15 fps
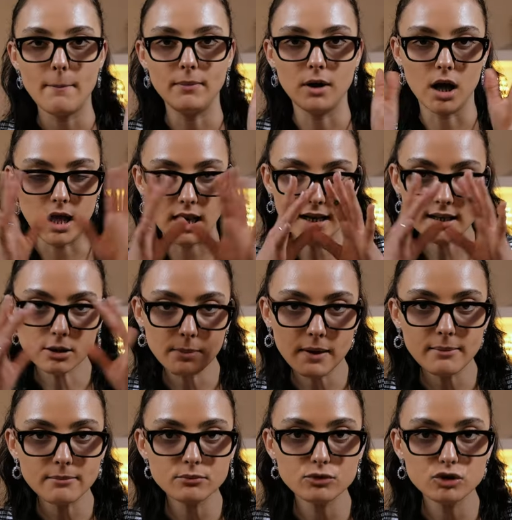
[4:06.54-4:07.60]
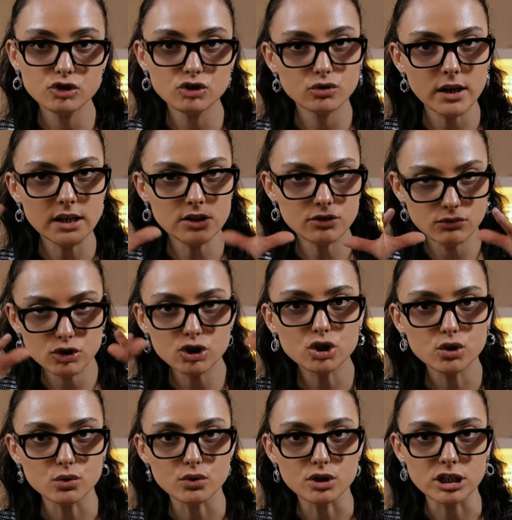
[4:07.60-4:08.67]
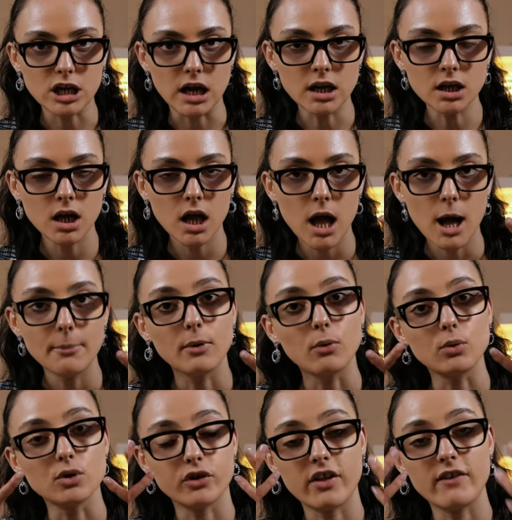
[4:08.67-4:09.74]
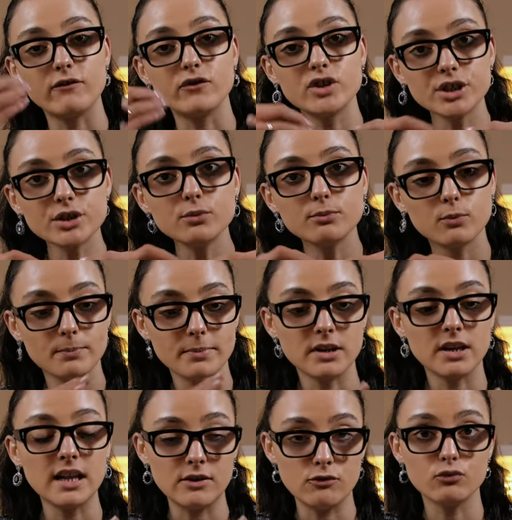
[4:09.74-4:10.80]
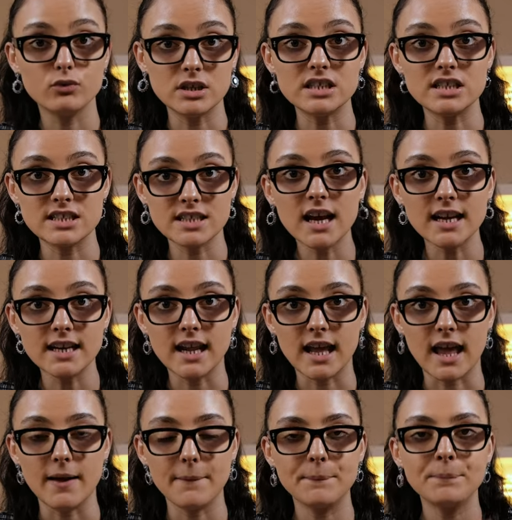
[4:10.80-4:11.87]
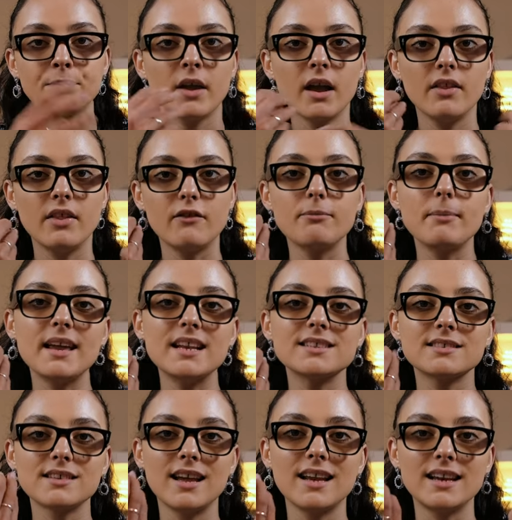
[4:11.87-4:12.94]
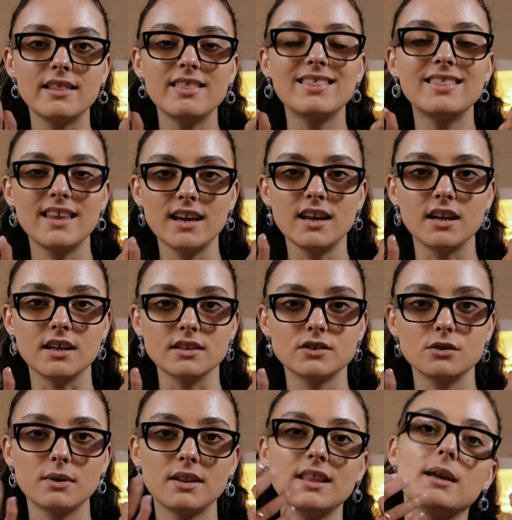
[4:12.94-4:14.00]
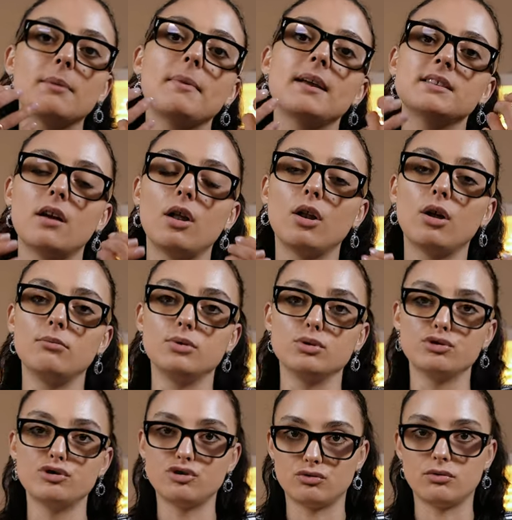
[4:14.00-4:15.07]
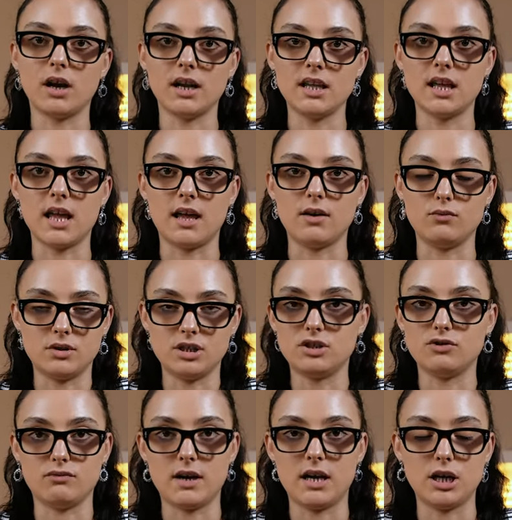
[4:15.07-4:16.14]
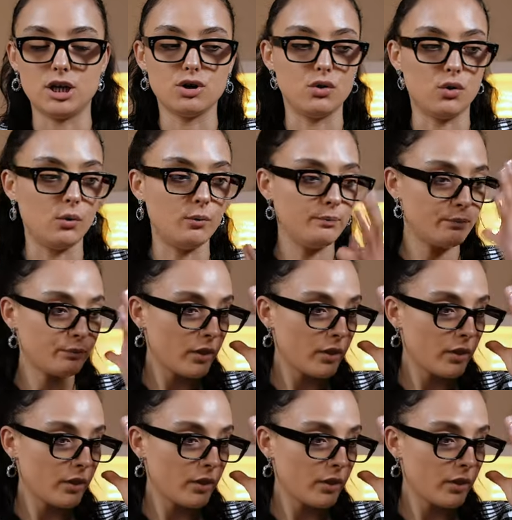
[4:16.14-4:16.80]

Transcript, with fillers: but a little bit straighter and shorter but what they've done in redesigning it, they've made it slightly thicker. So I think it makes it a lot more striking, which is really cool.